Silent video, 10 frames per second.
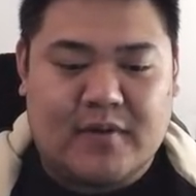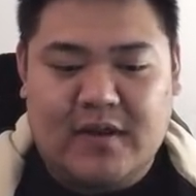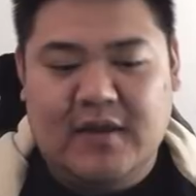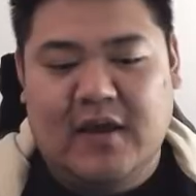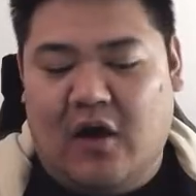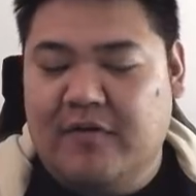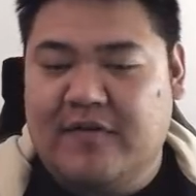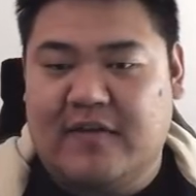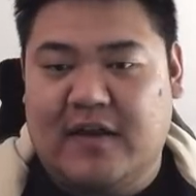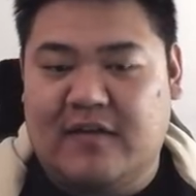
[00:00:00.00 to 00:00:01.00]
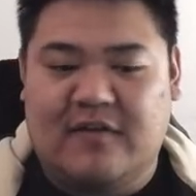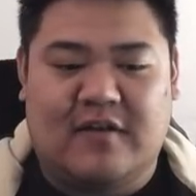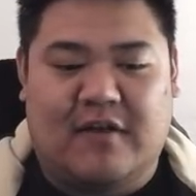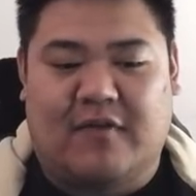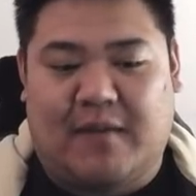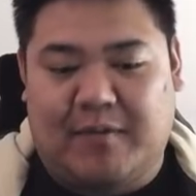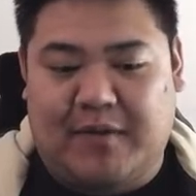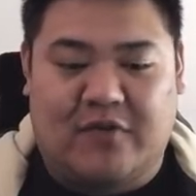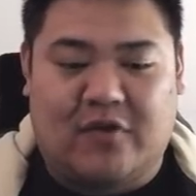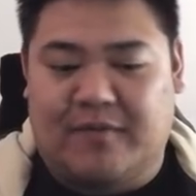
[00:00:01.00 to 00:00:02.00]
Yeah, obviously, in addition, every time you
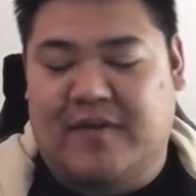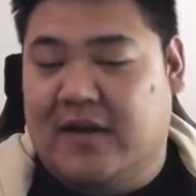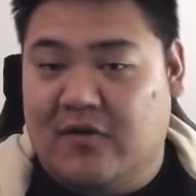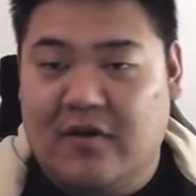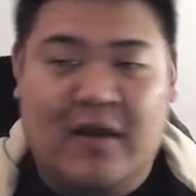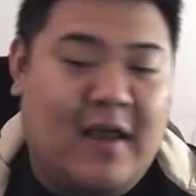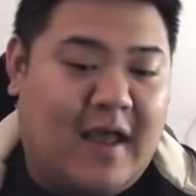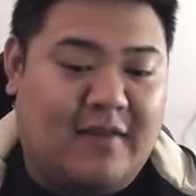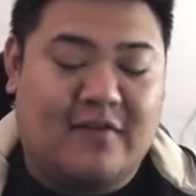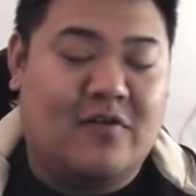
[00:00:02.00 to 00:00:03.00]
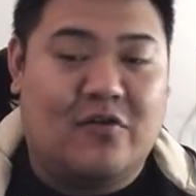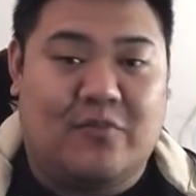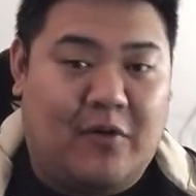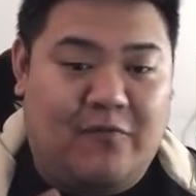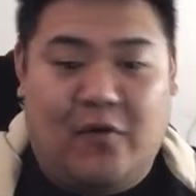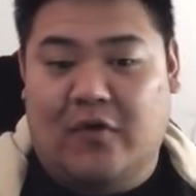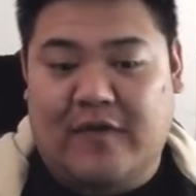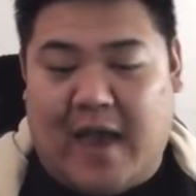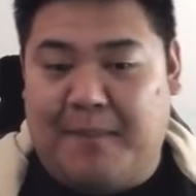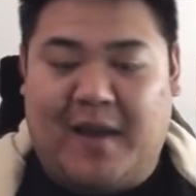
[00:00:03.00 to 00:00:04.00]
play a job standard unit, and this includes both forwards
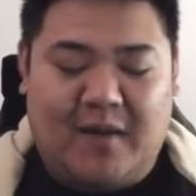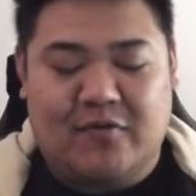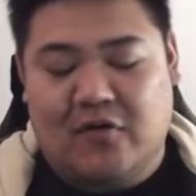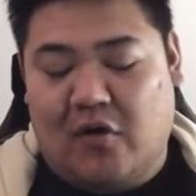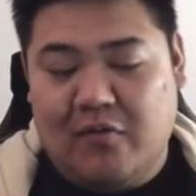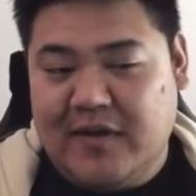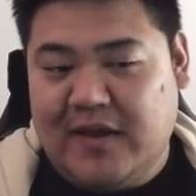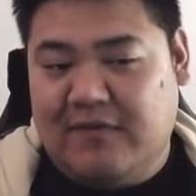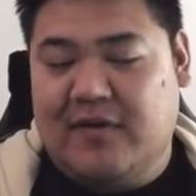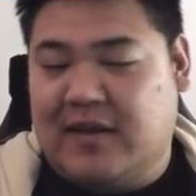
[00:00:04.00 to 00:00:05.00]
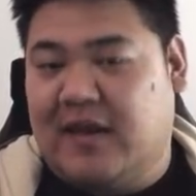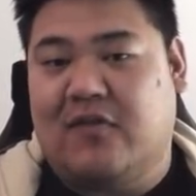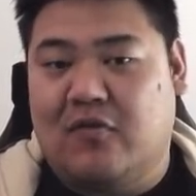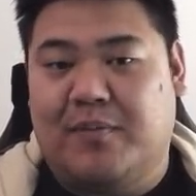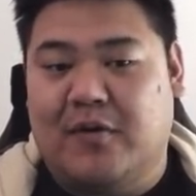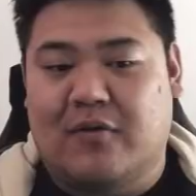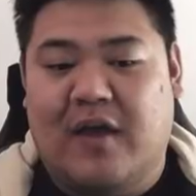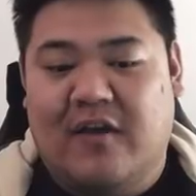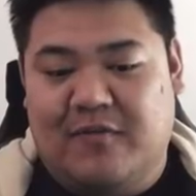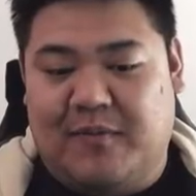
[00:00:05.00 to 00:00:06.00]
and backups, so you don't really even need to build
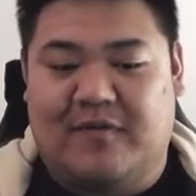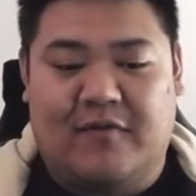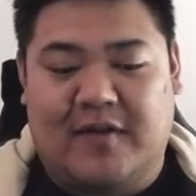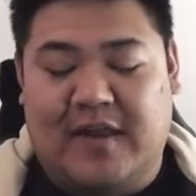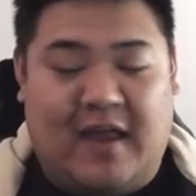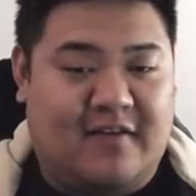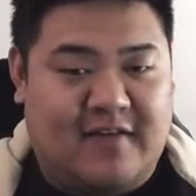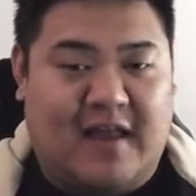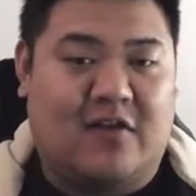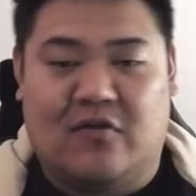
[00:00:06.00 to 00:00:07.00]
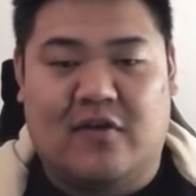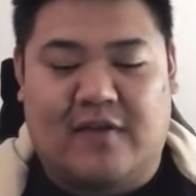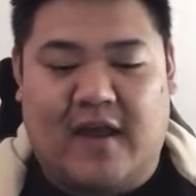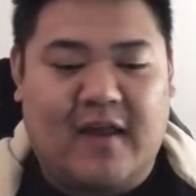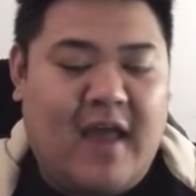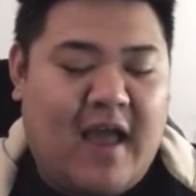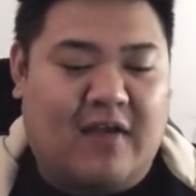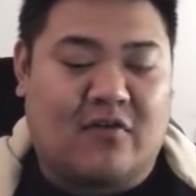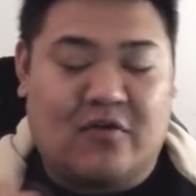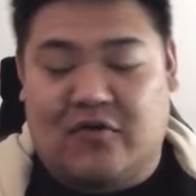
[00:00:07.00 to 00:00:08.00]
specifically a standard unit deck.
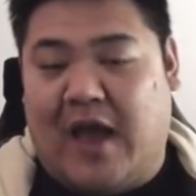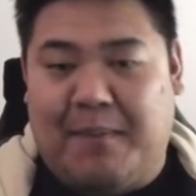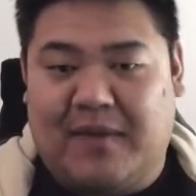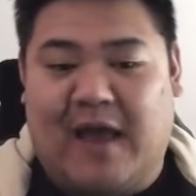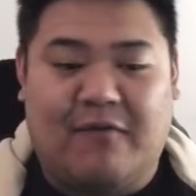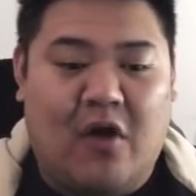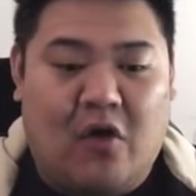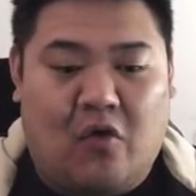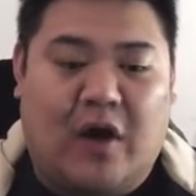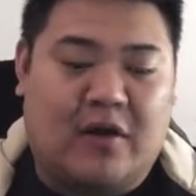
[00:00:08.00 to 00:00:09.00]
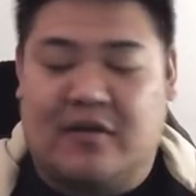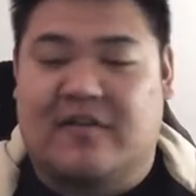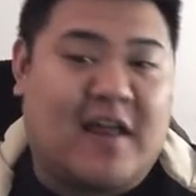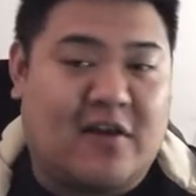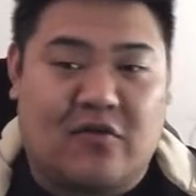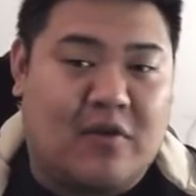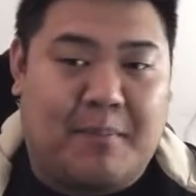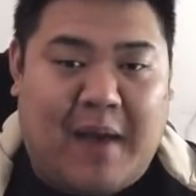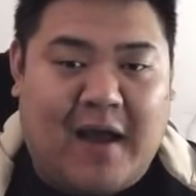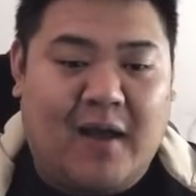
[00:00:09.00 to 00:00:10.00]
As long as you happen to have quite a lot of standard
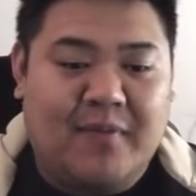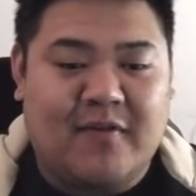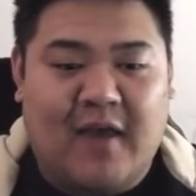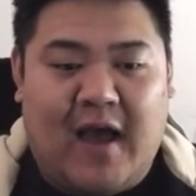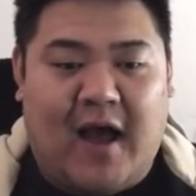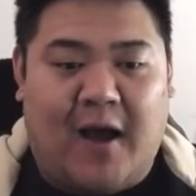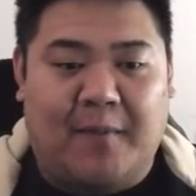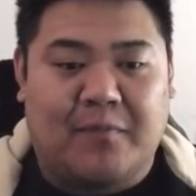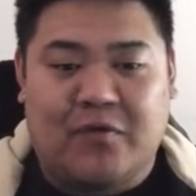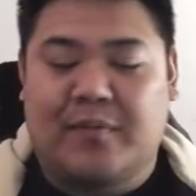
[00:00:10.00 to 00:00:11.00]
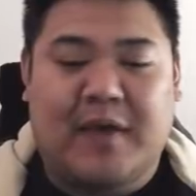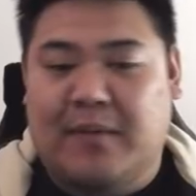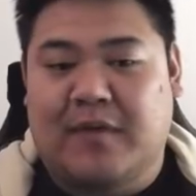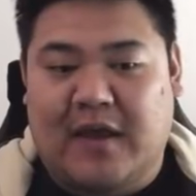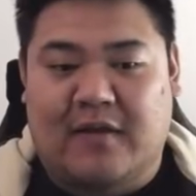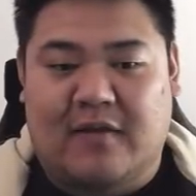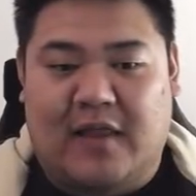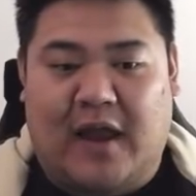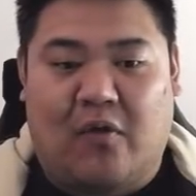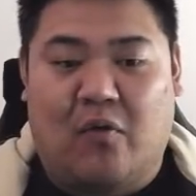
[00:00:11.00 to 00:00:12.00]
unit backups, you'll be able to get
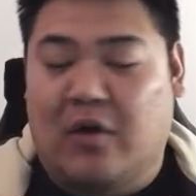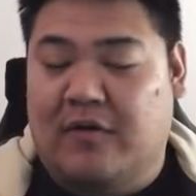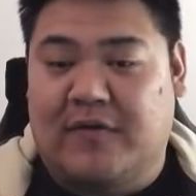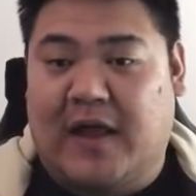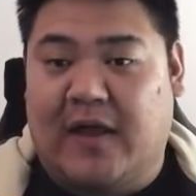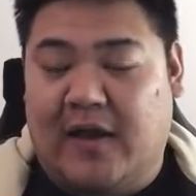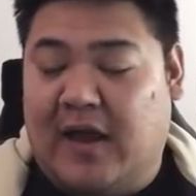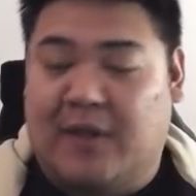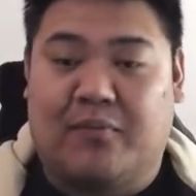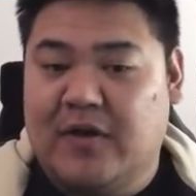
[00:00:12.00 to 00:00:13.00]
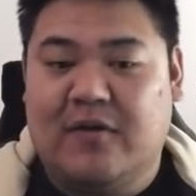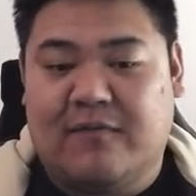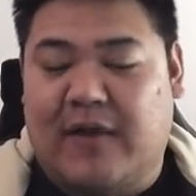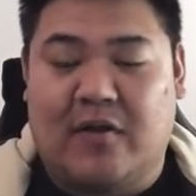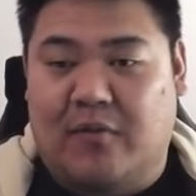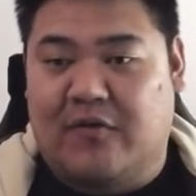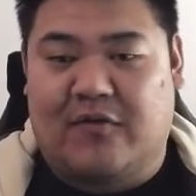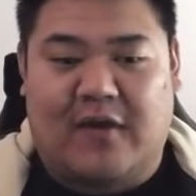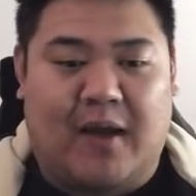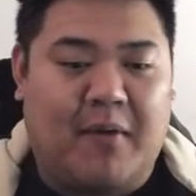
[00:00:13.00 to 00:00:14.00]
like Warrior of Light at a pretty good value most
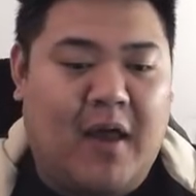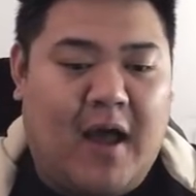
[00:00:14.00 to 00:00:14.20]
of the time.